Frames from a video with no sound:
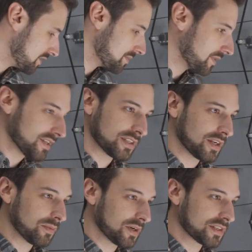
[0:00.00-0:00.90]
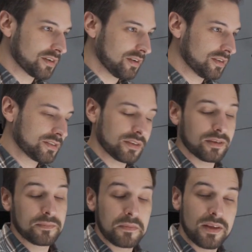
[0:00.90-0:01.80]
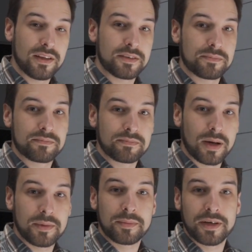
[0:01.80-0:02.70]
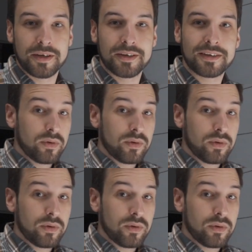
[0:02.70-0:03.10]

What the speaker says: of surprised that it works at all, so that's probably pretty good.